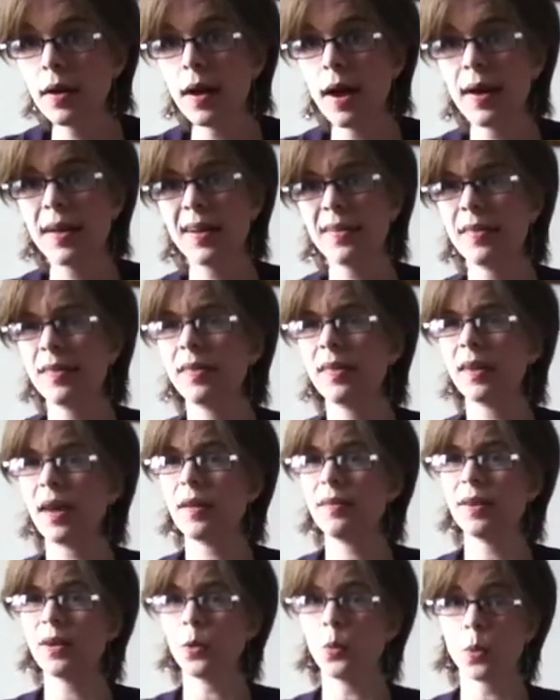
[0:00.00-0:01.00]
and I think the
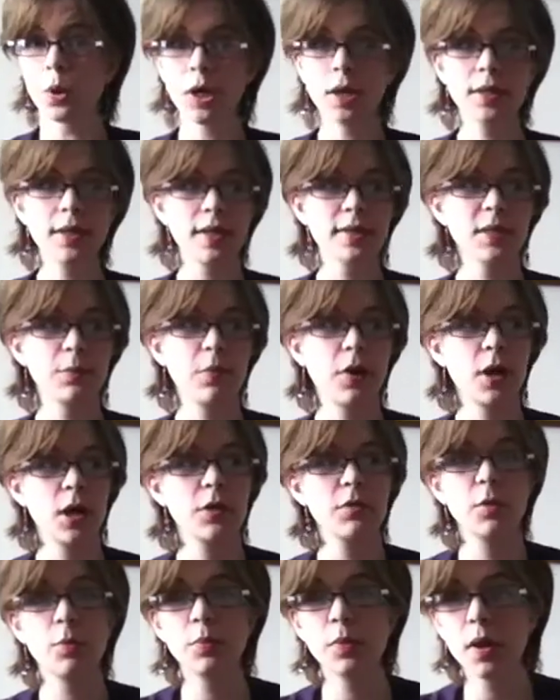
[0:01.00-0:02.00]
ending worked as a part
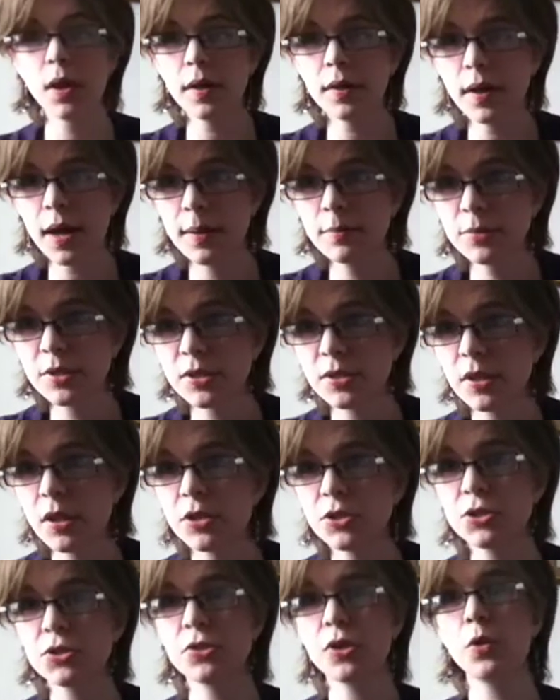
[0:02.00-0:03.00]
of a plot. I'm just
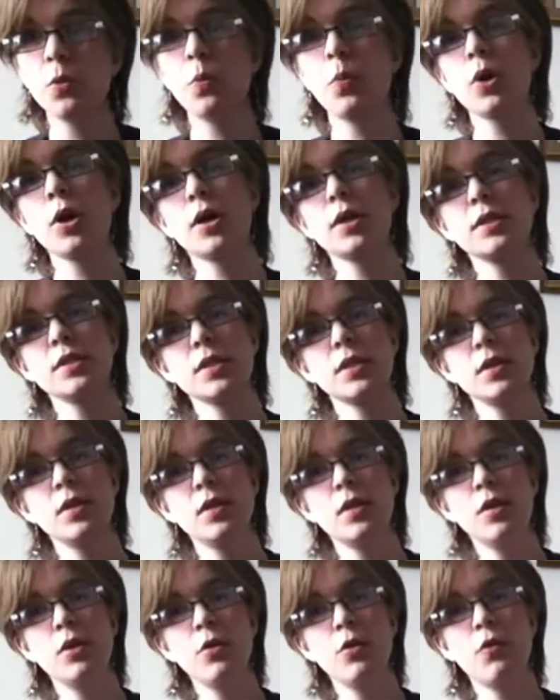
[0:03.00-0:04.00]
not sure it worked
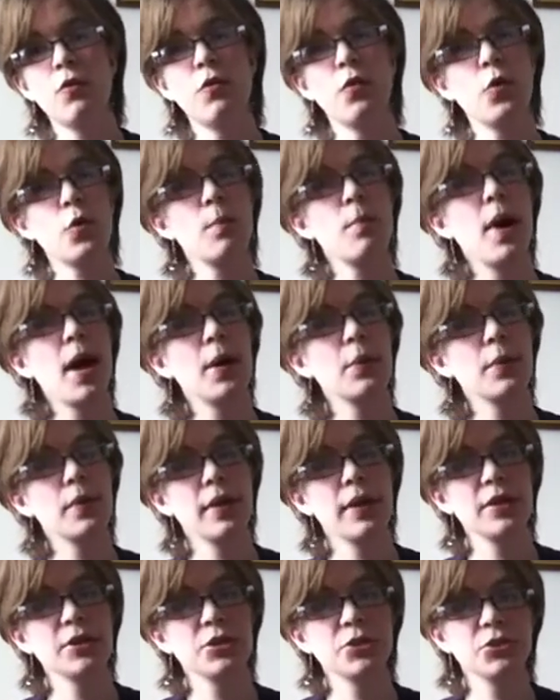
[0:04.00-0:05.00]
for my
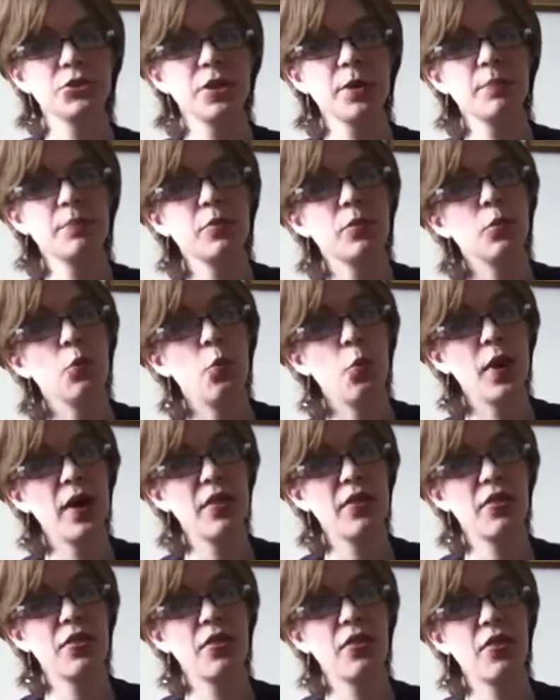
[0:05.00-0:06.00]
relationship
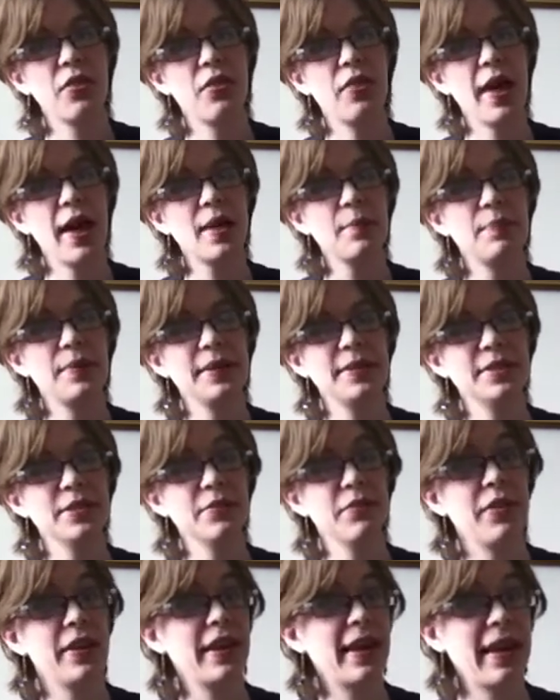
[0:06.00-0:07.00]
with that piece
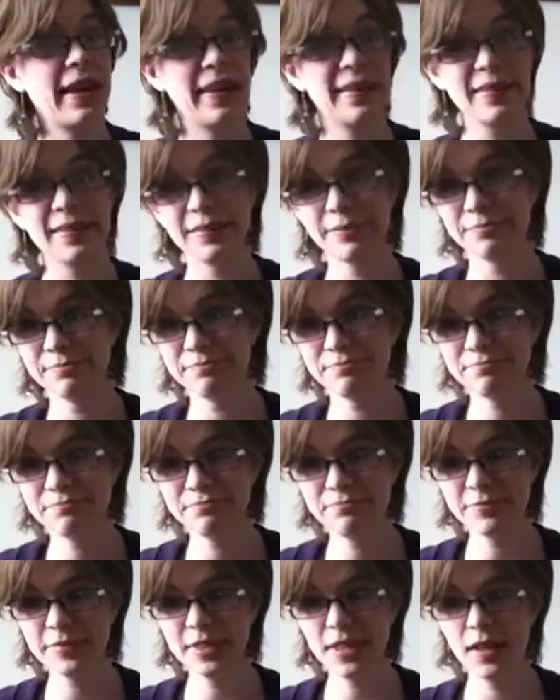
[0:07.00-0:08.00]
of the canon.
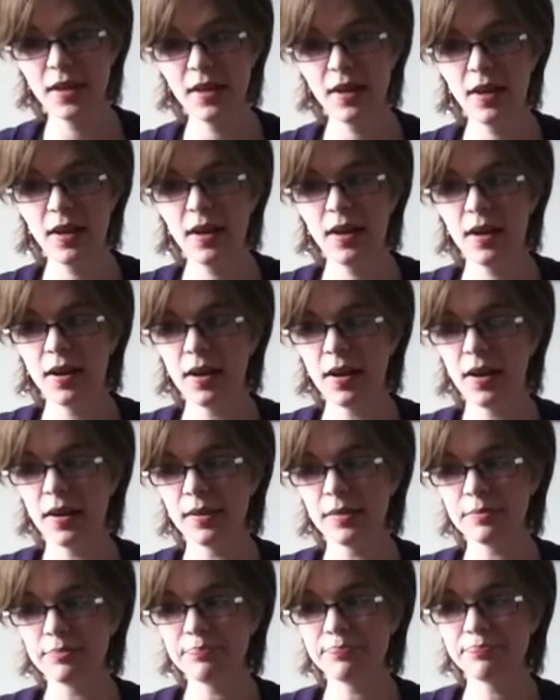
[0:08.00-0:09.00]

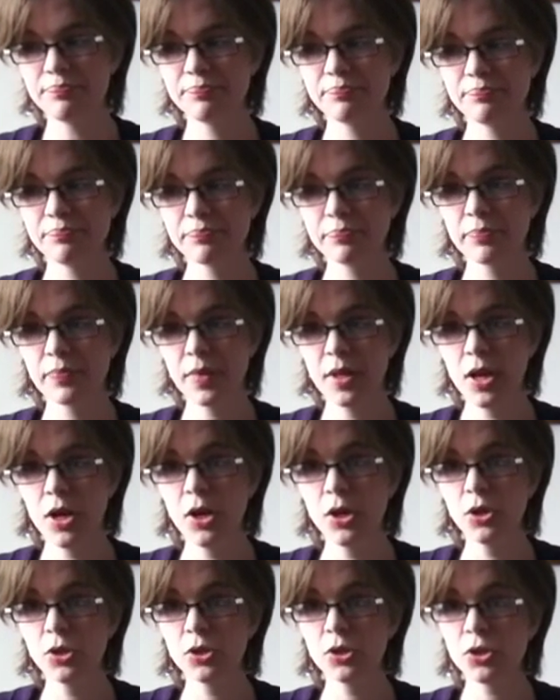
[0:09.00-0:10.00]
Um,
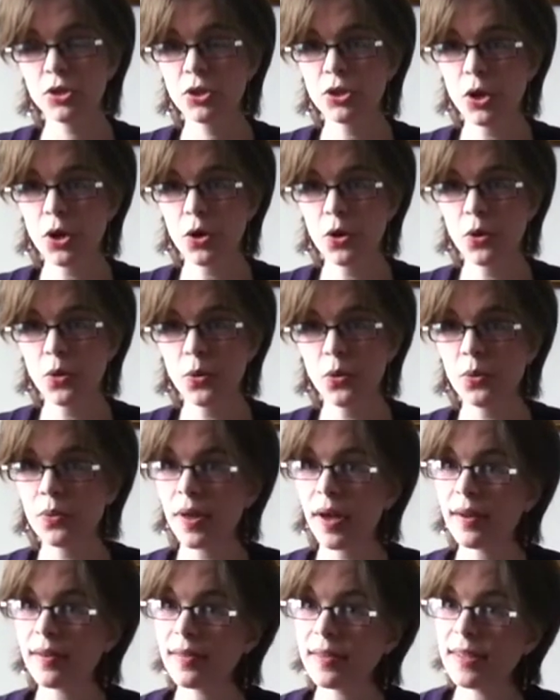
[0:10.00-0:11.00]
so
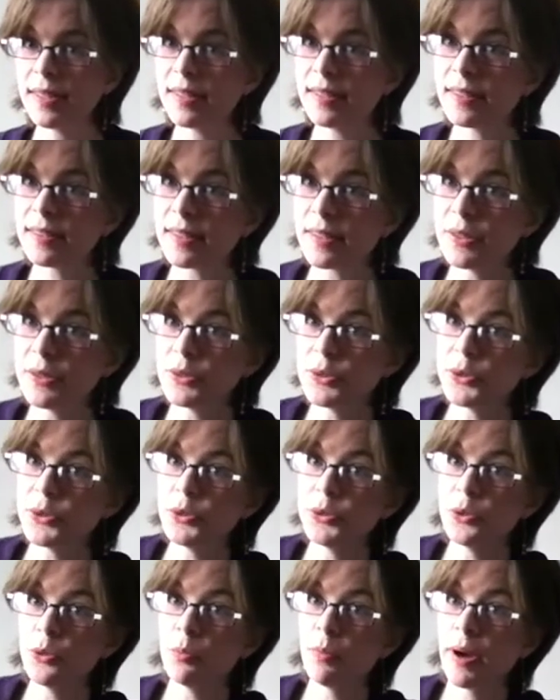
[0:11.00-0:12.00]
that leads
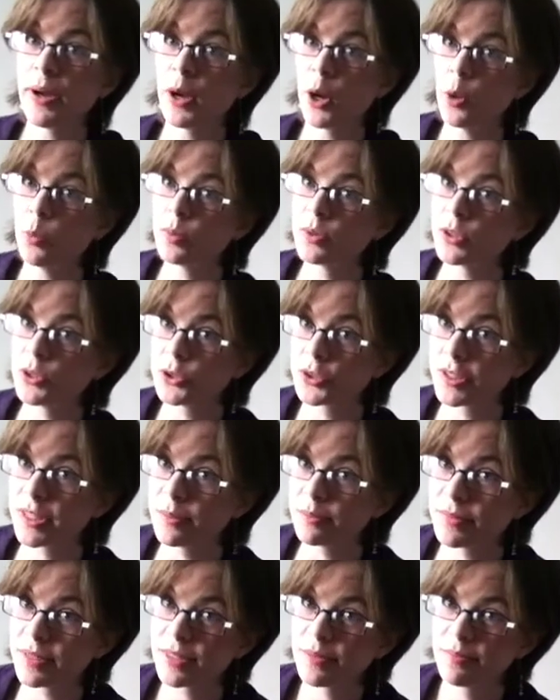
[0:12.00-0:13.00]
into my hopes and
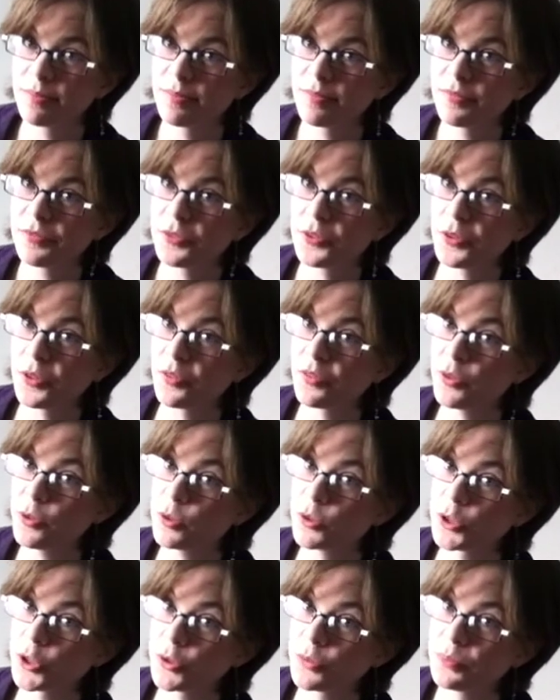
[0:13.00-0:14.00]
dreams for the
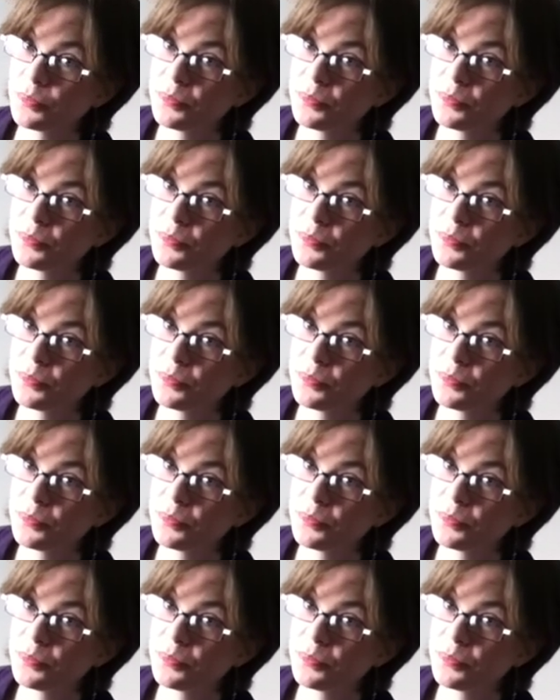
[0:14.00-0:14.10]
future.